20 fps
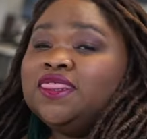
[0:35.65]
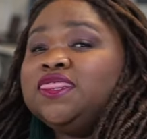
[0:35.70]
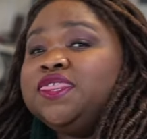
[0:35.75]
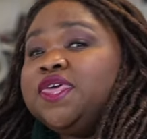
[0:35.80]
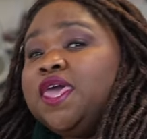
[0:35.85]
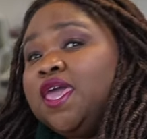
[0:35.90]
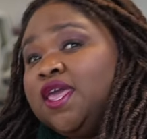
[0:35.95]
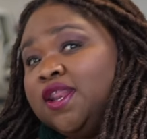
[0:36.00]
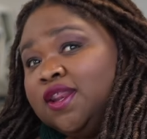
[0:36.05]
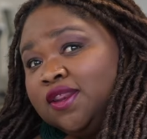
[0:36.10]

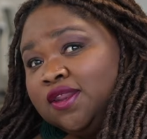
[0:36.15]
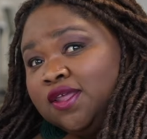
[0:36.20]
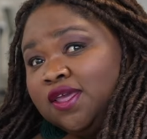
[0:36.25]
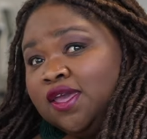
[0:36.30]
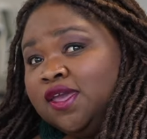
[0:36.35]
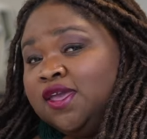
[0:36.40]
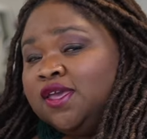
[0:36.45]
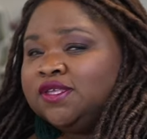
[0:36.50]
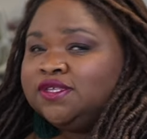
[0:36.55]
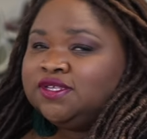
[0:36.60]
then
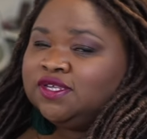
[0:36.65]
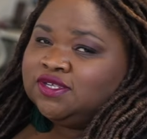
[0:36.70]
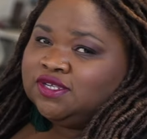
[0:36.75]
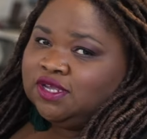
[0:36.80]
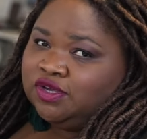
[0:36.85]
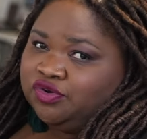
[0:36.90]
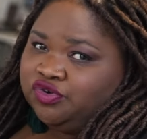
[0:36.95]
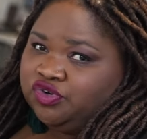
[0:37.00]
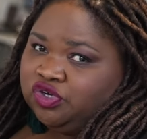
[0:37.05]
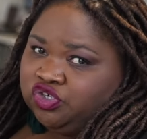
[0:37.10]
ANC
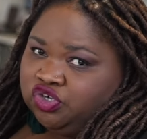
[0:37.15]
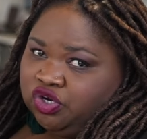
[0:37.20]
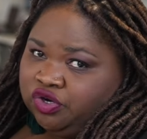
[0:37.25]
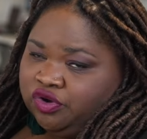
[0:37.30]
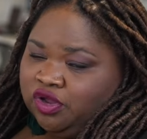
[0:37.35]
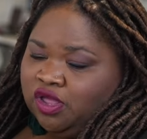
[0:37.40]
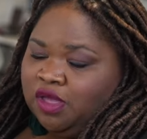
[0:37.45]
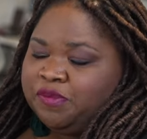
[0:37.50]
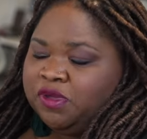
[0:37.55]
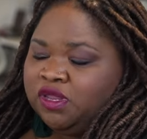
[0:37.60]
Secretary
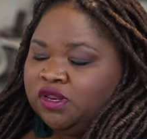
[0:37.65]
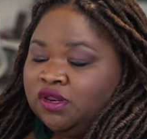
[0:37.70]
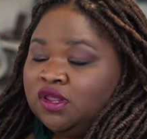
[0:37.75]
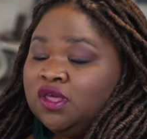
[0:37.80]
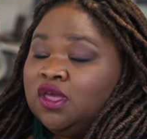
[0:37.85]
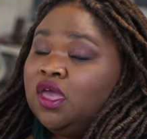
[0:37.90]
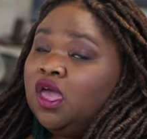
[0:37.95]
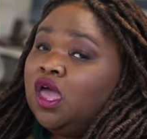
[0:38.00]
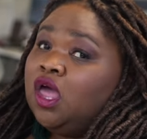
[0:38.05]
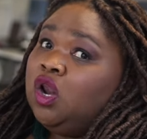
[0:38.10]
General. I mean,
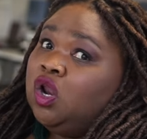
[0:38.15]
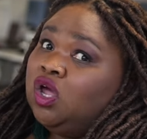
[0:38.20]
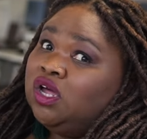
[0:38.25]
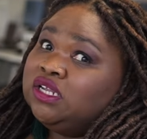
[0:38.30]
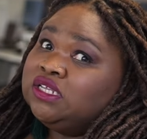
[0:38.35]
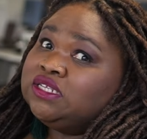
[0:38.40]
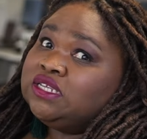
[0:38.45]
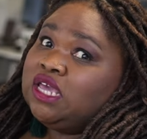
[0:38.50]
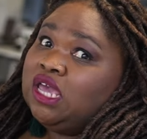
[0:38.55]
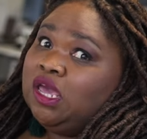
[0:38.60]
a lot
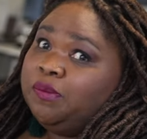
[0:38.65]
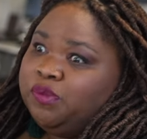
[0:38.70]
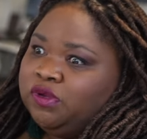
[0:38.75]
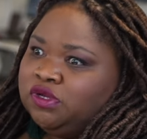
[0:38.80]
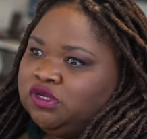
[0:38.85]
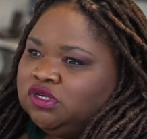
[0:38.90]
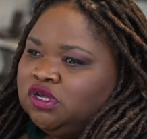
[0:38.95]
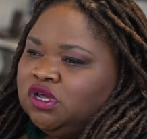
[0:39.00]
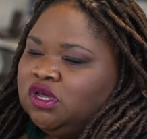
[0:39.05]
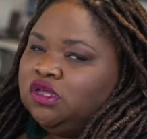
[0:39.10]
has
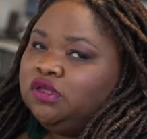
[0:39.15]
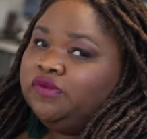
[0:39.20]
happened.